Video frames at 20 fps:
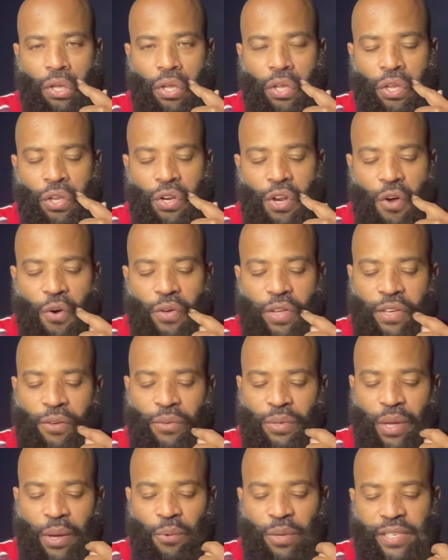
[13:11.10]

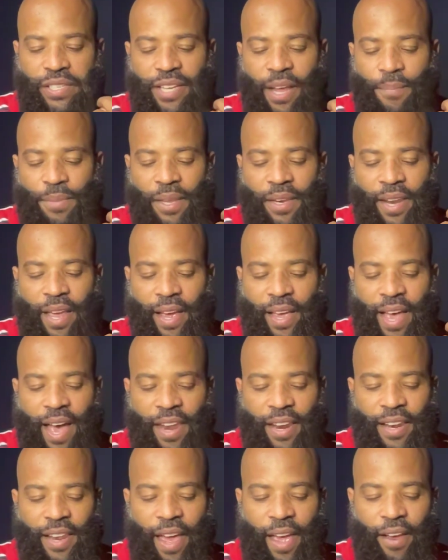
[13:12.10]
It was something that
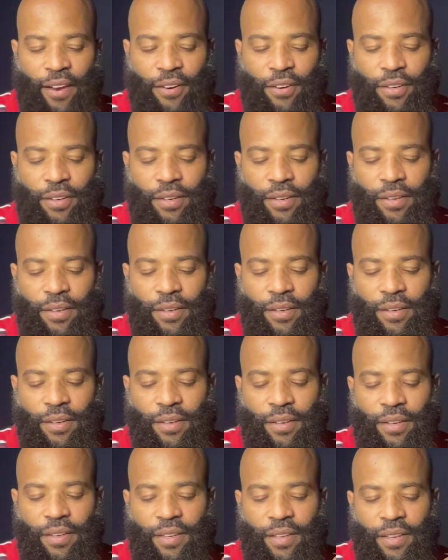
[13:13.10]
kind of like
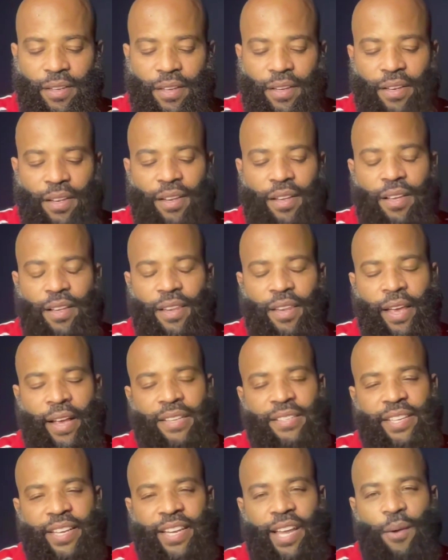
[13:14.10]

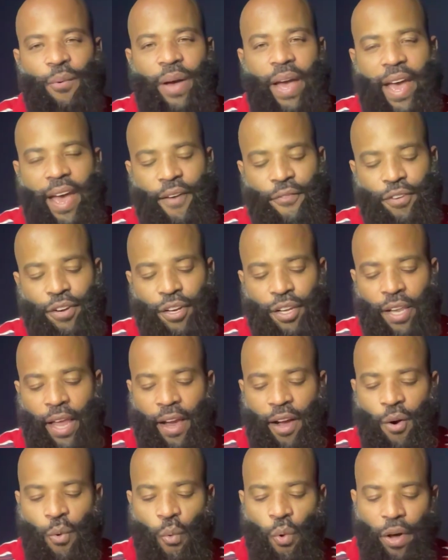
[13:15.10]
I said, they were having
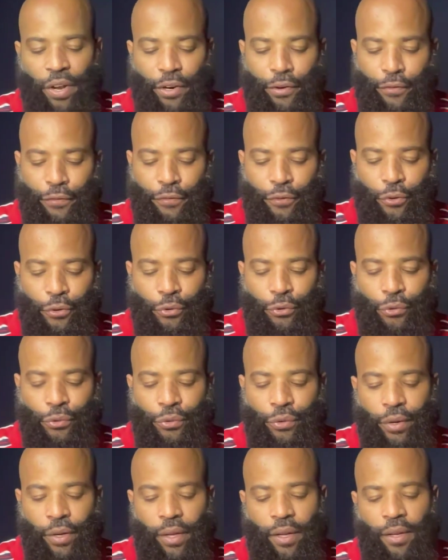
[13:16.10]
like a
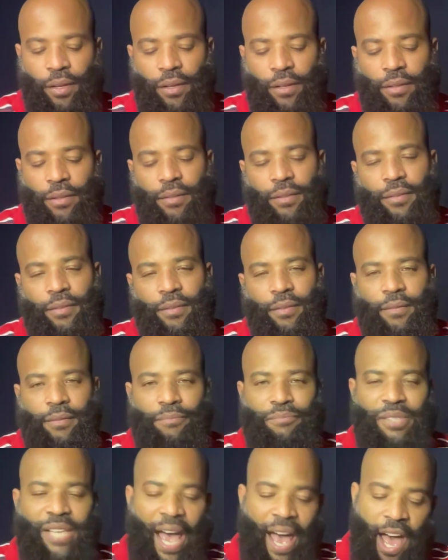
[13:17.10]
wonderful
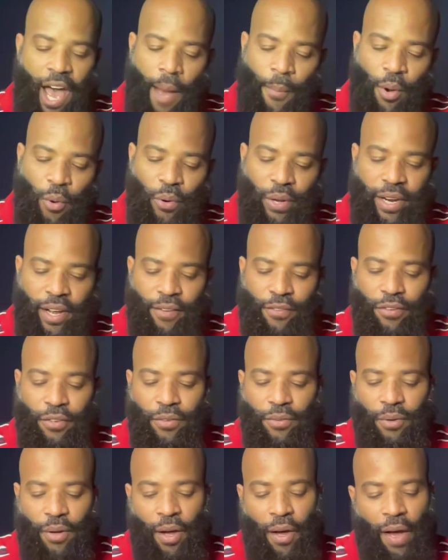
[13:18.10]
time or
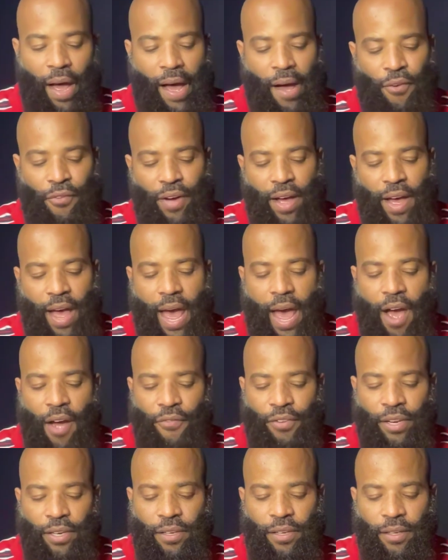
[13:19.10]
whatever, or
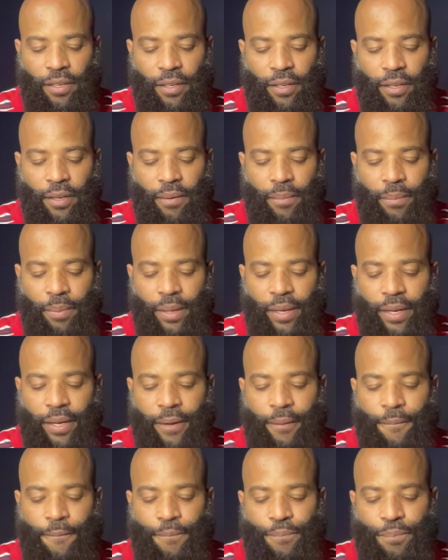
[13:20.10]
however it looked.
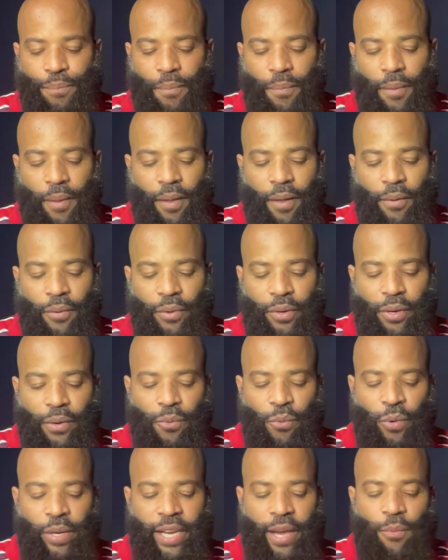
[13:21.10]
But
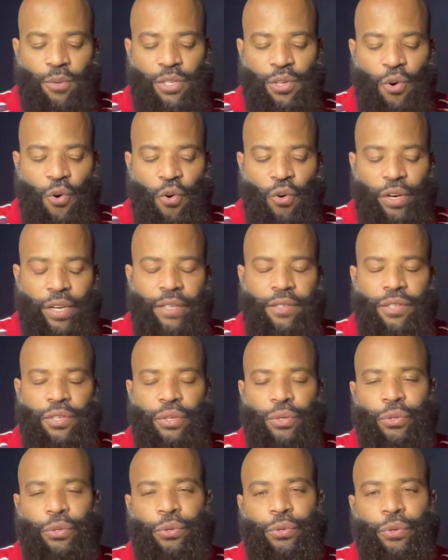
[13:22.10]
when they was going
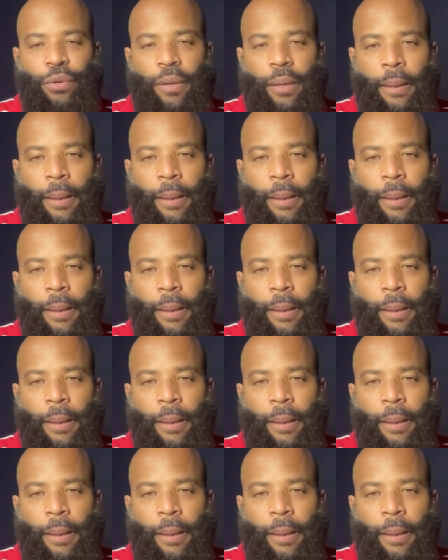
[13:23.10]
into,